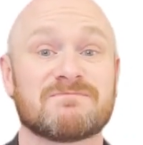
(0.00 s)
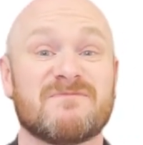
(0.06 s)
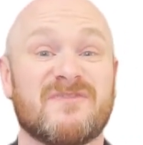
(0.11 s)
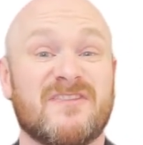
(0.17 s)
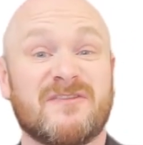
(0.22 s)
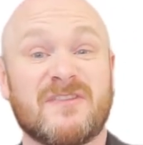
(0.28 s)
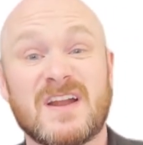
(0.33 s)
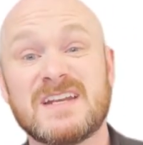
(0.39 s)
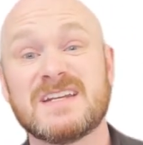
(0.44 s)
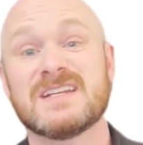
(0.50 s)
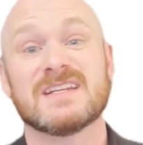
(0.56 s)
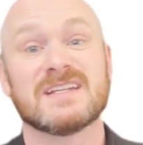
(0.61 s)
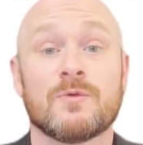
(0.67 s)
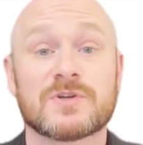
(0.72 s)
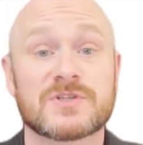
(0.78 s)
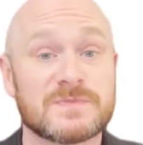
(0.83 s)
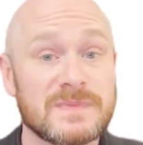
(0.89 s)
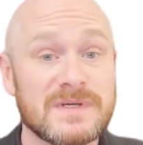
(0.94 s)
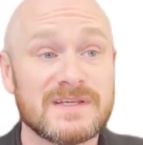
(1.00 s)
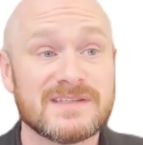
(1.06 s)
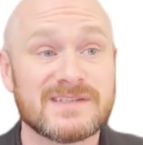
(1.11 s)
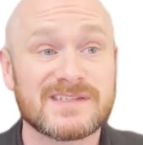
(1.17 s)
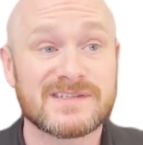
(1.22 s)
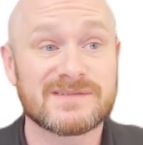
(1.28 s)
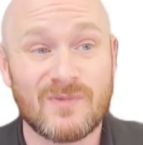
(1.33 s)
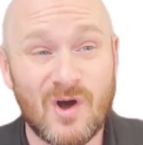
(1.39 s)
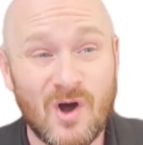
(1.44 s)
funded, which
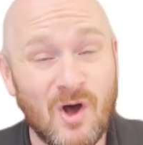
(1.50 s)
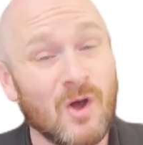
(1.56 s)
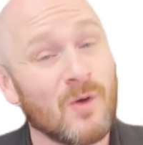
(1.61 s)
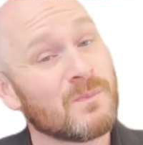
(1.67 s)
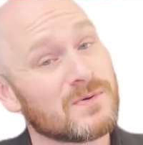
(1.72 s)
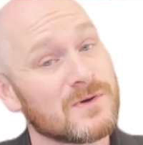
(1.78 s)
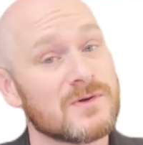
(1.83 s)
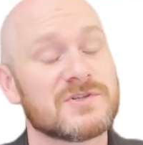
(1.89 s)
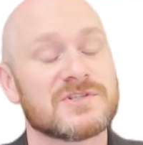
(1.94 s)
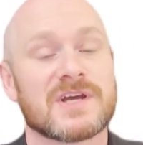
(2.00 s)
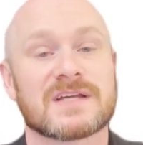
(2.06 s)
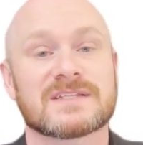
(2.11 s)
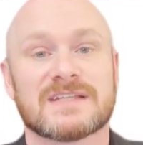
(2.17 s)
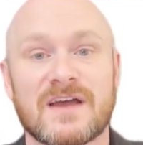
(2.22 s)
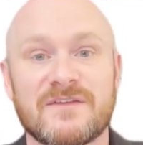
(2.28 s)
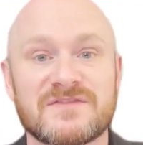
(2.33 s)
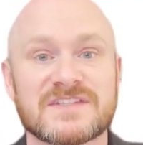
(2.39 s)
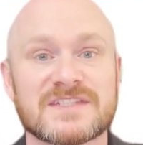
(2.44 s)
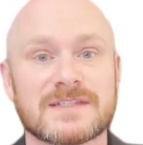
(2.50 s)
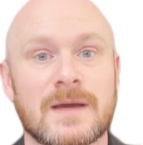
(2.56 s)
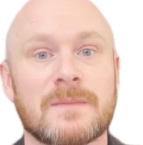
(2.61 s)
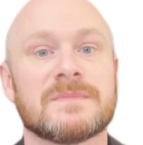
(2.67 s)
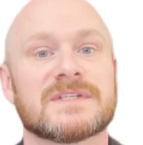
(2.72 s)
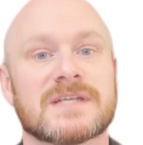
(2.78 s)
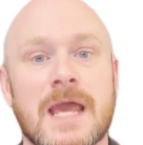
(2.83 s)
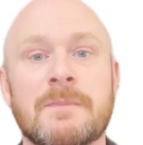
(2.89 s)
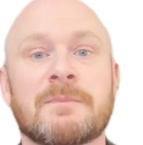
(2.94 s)
means all projects have some
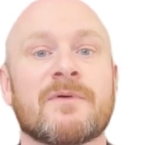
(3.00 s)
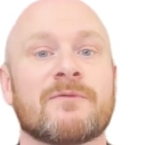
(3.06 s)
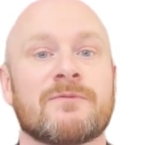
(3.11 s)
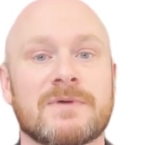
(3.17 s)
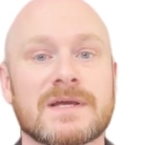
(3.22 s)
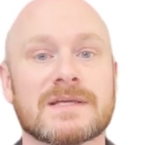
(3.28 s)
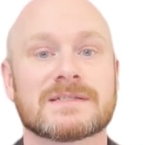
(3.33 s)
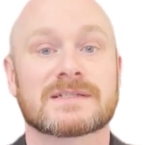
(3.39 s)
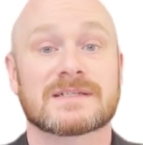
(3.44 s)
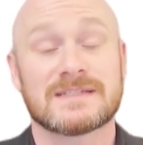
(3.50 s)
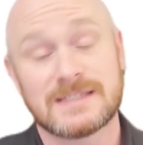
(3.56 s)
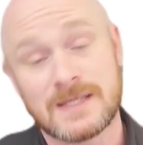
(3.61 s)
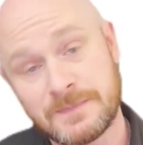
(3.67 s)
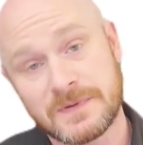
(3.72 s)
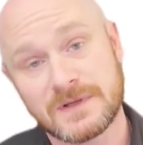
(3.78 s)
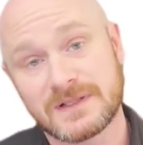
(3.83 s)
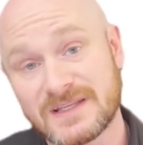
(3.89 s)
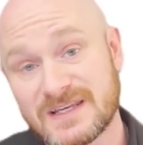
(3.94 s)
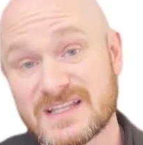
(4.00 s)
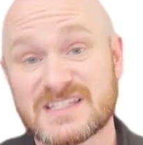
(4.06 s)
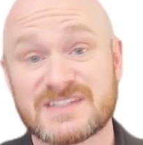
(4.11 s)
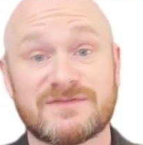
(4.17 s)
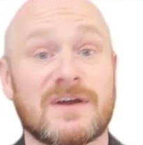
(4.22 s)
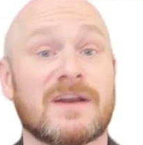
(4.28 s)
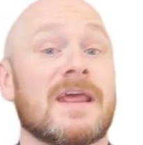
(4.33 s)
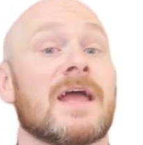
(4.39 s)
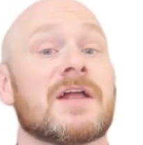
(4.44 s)
type of risk. Typically, it's
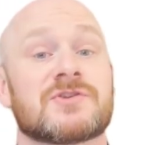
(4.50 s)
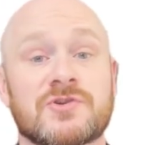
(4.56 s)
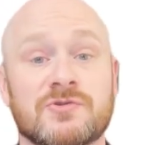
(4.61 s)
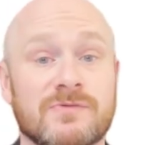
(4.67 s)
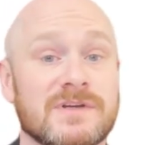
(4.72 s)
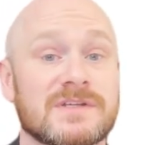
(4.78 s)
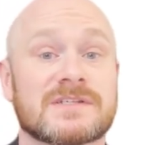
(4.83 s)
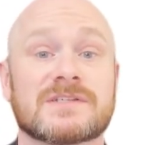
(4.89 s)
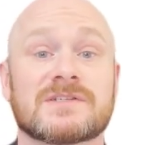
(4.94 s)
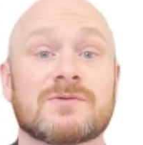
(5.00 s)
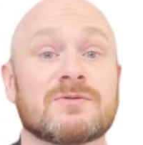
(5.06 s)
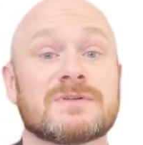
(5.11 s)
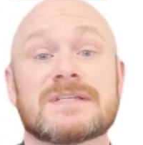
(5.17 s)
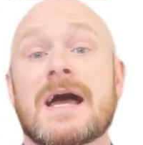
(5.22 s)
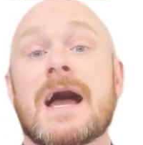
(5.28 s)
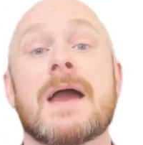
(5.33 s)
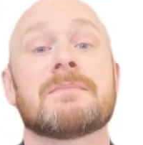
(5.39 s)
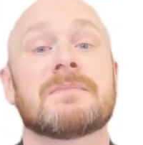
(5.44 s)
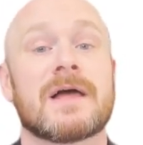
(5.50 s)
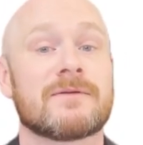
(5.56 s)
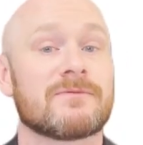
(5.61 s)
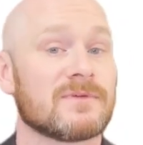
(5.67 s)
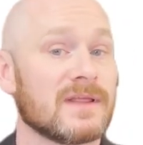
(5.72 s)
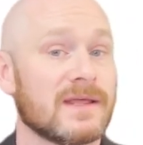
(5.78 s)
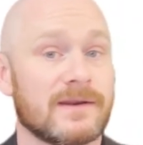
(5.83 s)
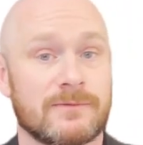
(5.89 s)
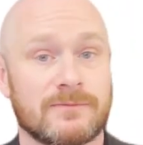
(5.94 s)
financial risks or
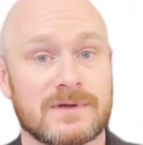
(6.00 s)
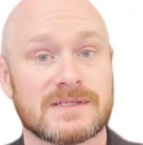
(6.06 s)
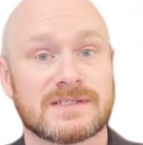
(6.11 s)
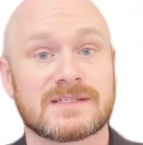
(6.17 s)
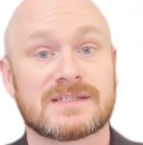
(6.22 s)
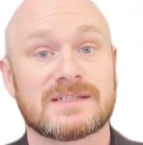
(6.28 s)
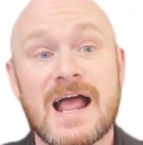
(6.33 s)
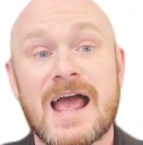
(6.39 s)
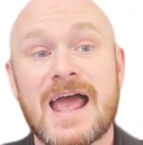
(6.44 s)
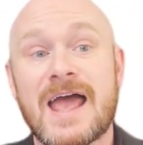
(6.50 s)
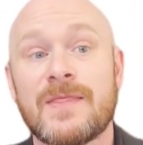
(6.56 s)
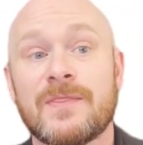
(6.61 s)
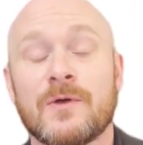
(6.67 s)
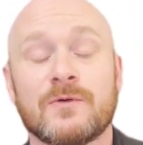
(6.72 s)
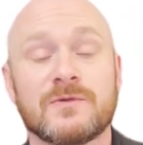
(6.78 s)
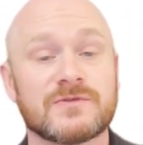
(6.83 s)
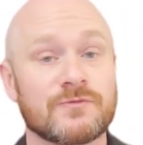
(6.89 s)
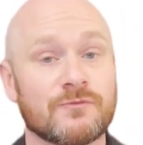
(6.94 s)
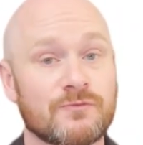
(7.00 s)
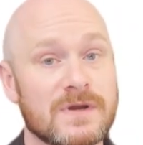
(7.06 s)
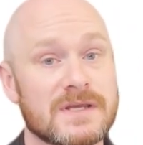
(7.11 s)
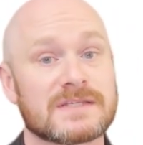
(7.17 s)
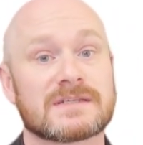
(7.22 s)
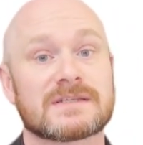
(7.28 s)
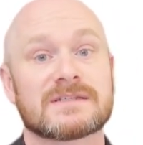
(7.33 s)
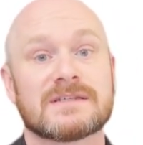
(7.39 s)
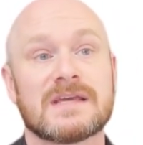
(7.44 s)
timeline-related risks. And those
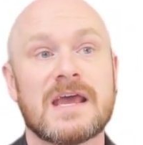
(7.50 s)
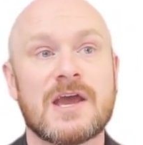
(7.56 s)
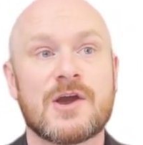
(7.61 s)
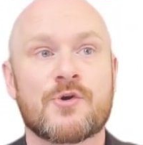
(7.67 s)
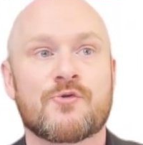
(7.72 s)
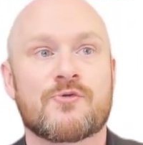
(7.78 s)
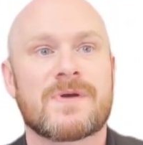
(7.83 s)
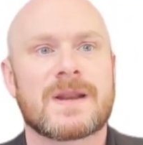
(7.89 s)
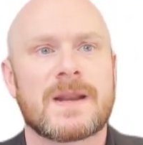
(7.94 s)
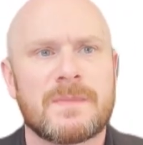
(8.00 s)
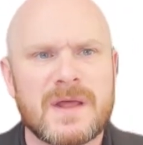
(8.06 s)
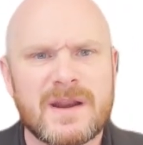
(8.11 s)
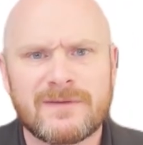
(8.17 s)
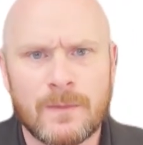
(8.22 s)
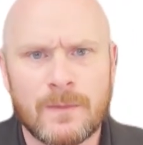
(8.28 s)
risks create a bit of a